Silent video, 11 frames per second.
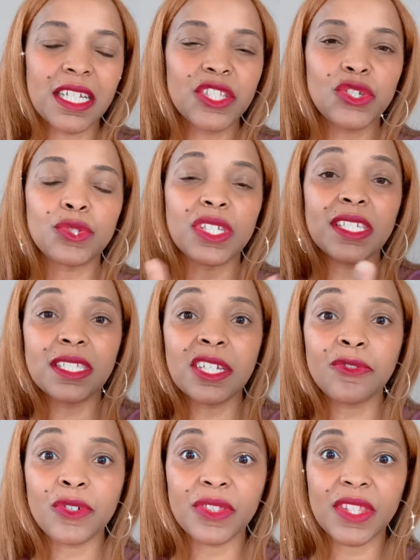into these
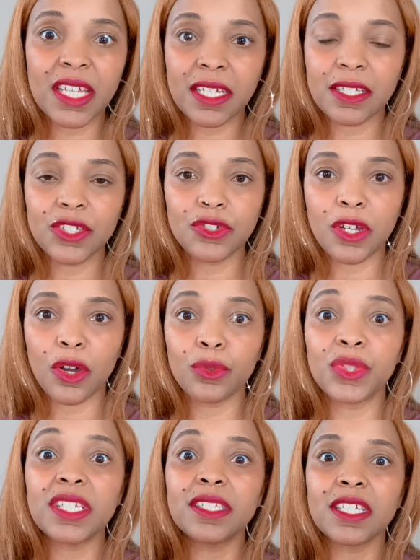different things,
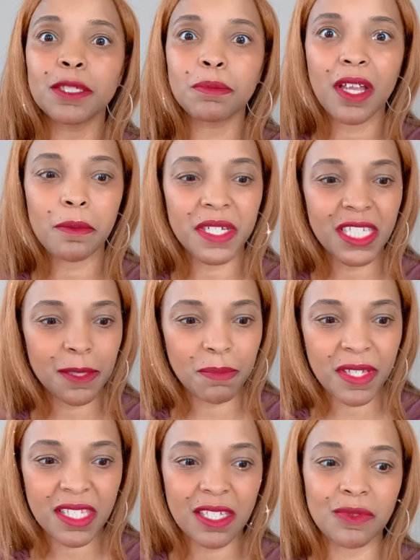these things become
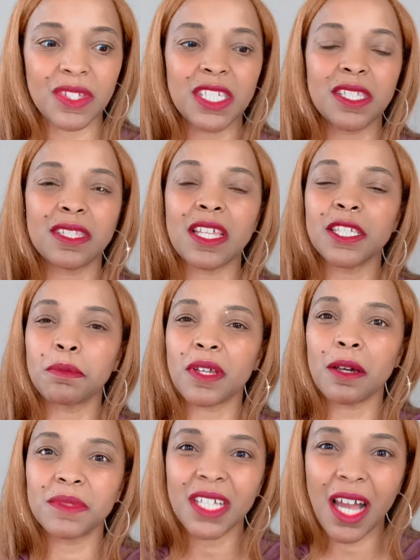expensive. These things
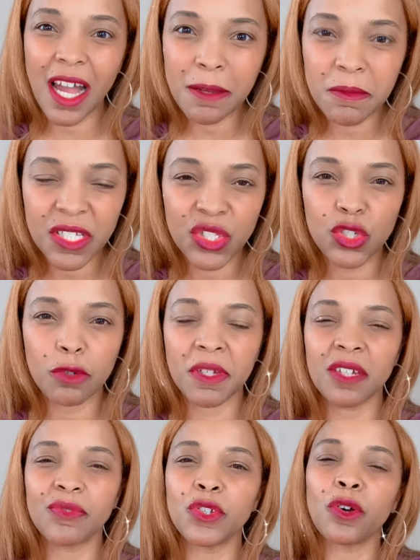become time
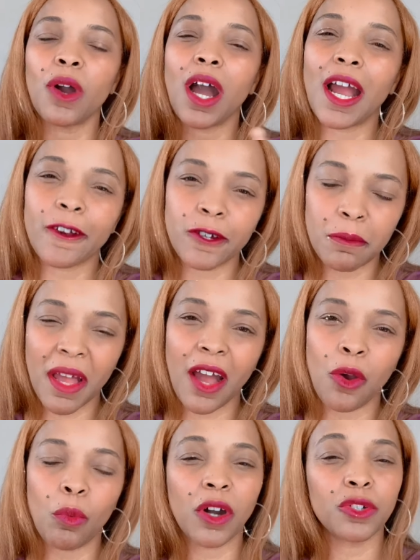consuming if you don't iron them
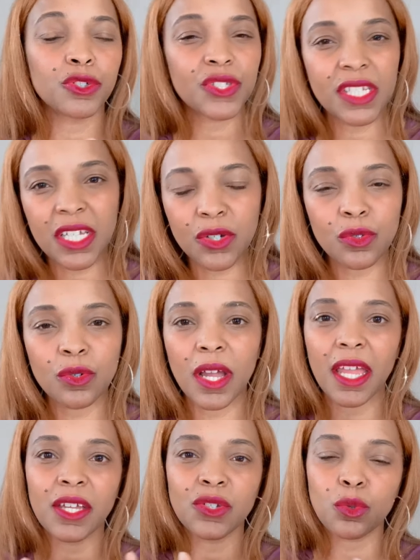out while you're single
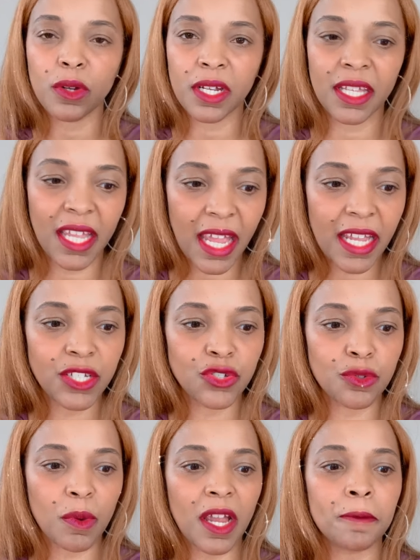and or
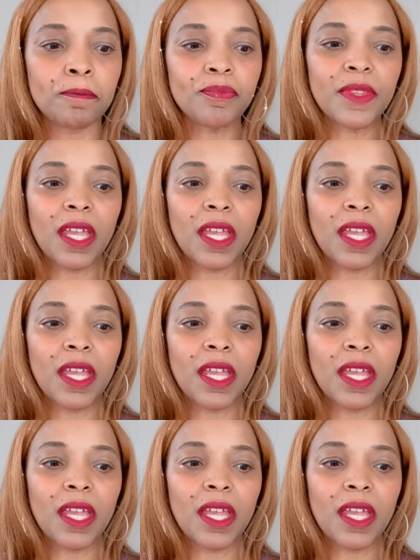engaged, right?